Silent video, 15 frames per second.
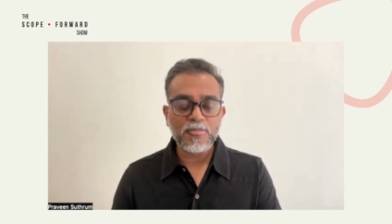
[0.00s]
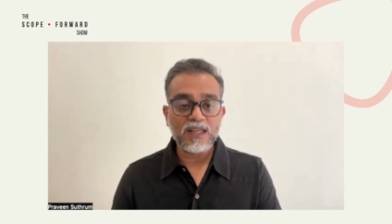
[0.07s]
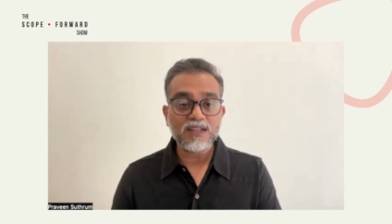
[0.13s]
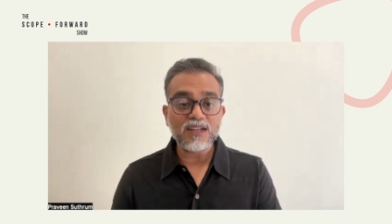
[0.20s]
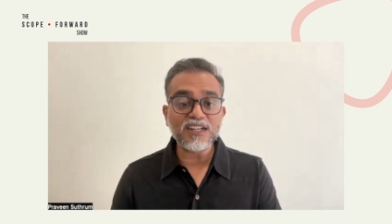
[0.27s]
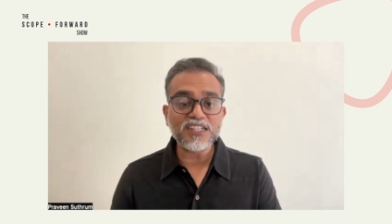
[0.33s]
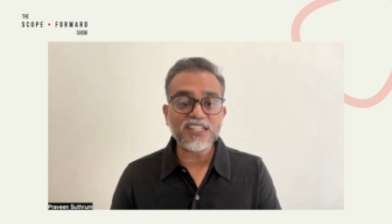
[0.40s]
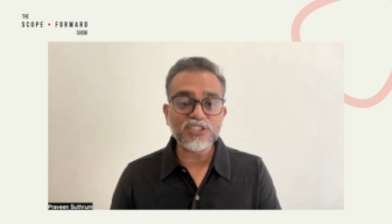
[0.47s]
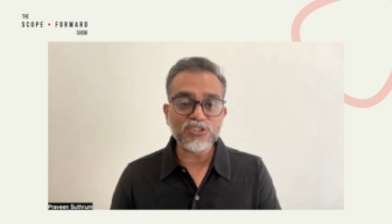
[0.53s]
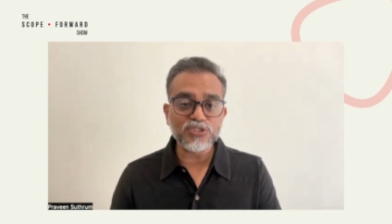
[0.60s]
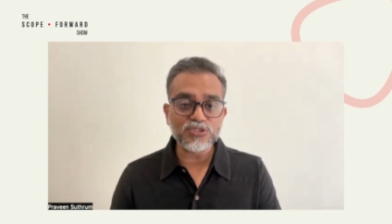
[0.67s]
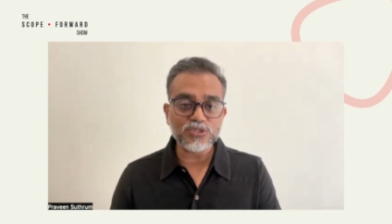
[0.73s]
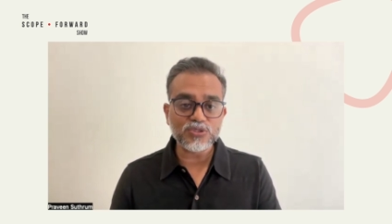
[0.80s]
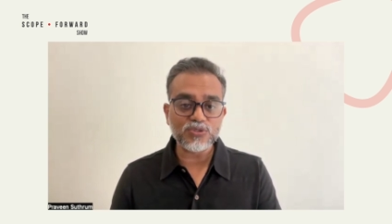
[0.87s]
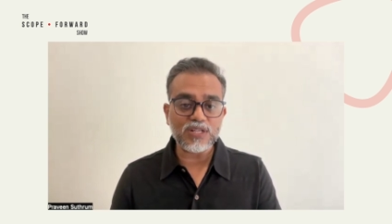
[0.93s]

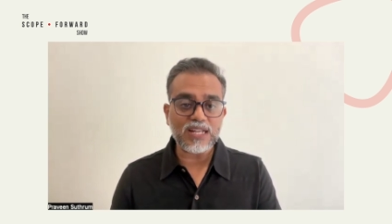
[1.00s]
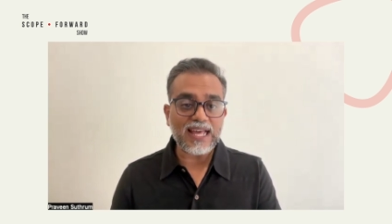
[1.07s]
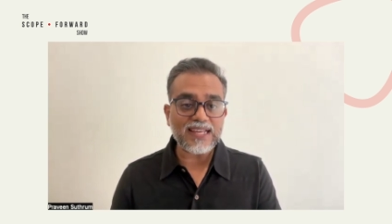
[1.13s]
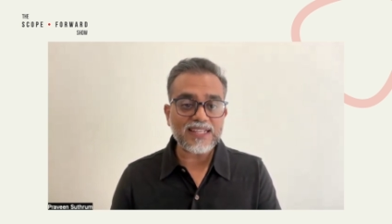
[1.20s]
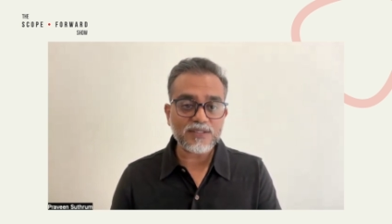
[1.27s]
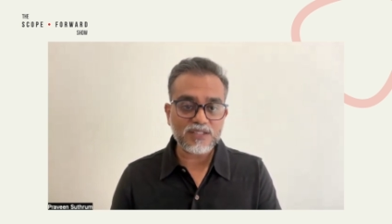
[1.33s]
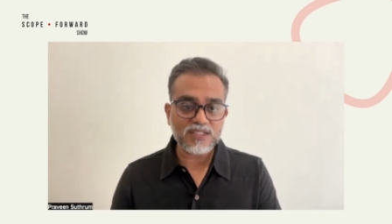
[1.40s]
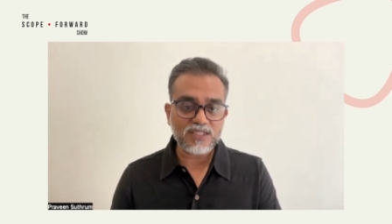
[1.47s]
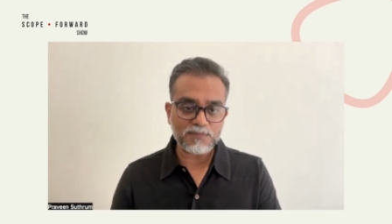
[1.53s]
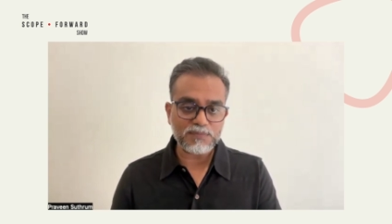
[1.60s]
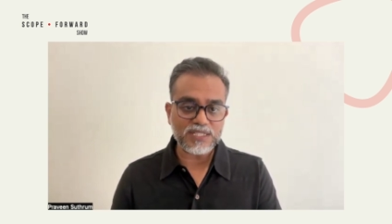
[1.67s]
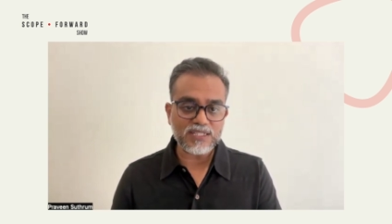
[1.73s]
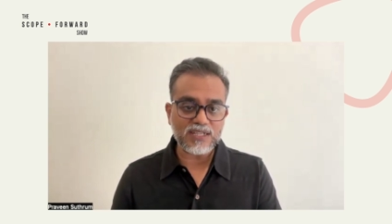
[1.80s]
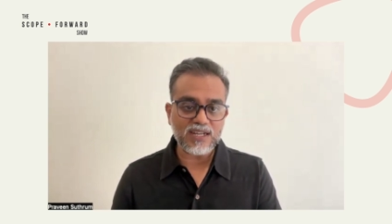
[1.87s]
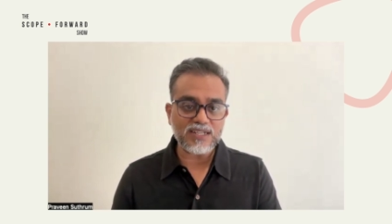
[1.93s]
continue to lag
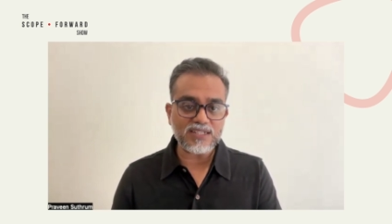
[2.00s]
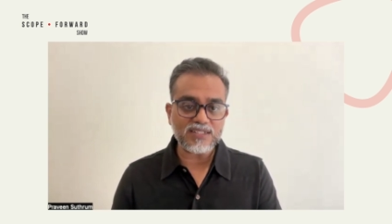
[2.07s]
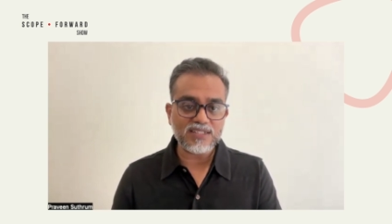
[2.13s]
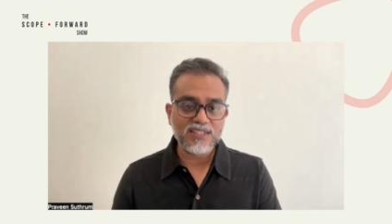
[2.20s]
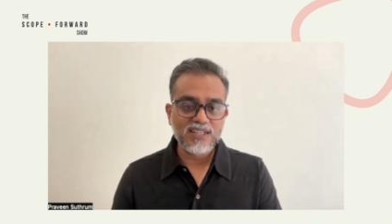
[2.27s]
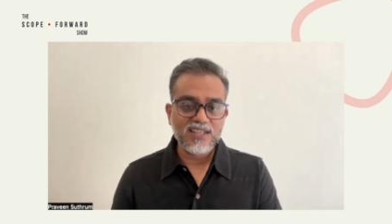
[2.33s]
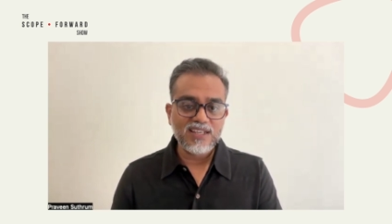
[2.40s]
behind.